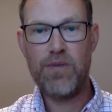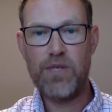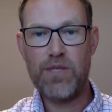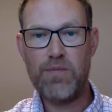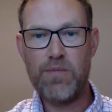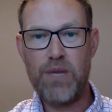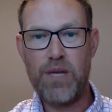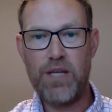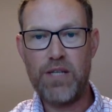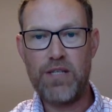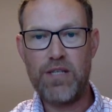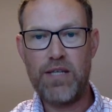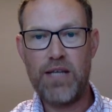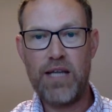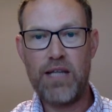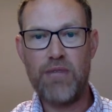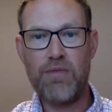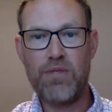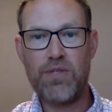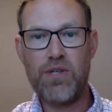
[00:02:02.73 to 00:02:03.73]
his speech?
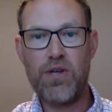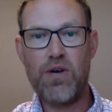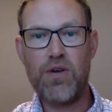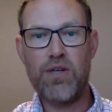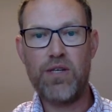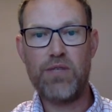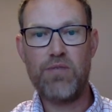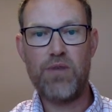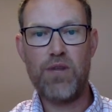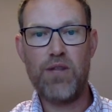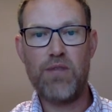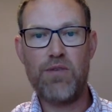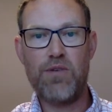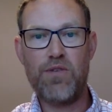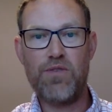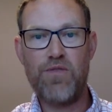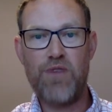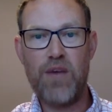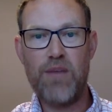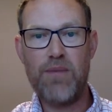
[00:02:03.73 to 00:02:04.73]
And the result is one of the
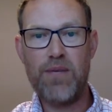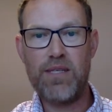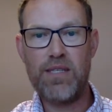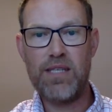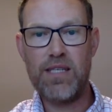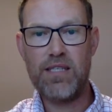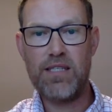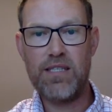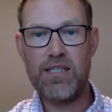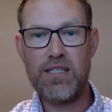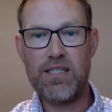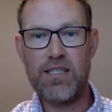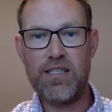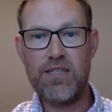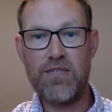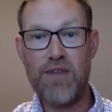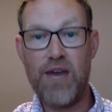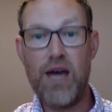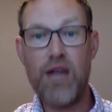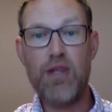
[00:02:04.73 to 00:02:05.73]
most famous instances
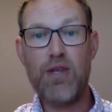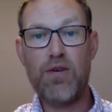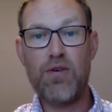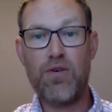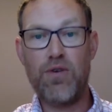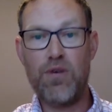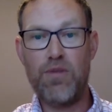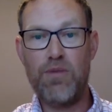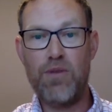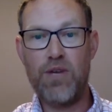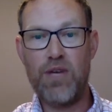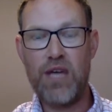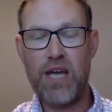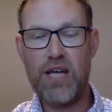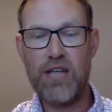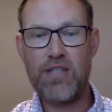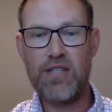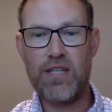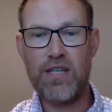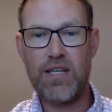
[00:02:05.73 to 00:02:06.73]
of ethical
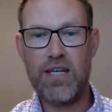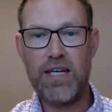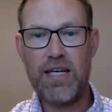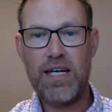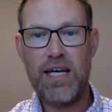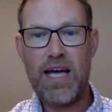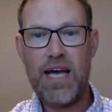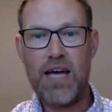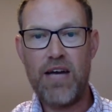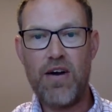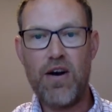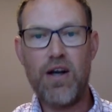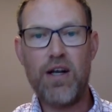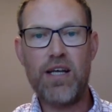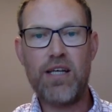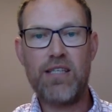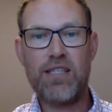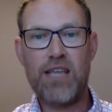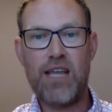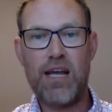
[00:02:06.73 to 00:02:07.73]
communication and
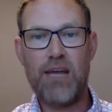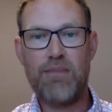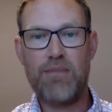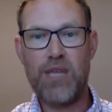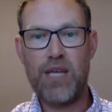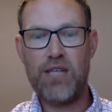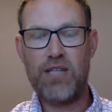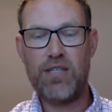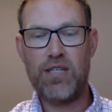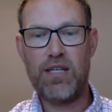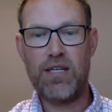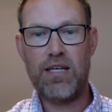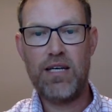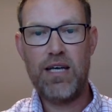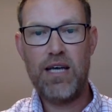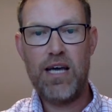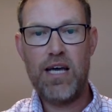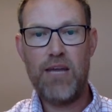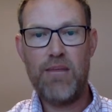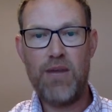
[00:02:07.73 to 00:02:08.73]
audience adaptation
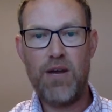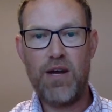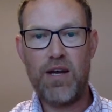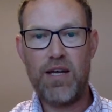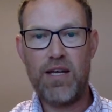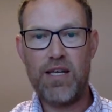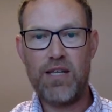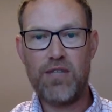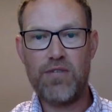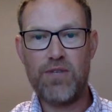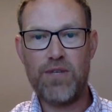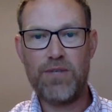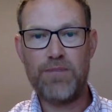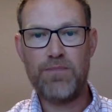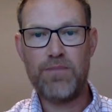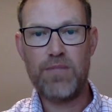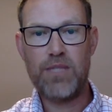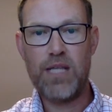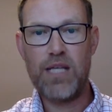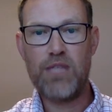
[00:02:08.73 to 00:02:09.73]
in American history.
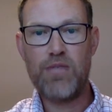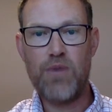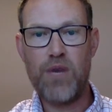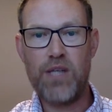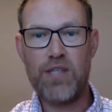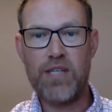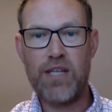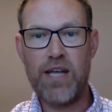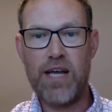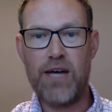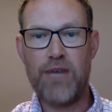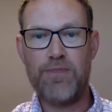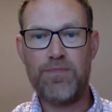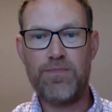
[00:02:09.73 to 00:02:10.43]
Let's watch it now.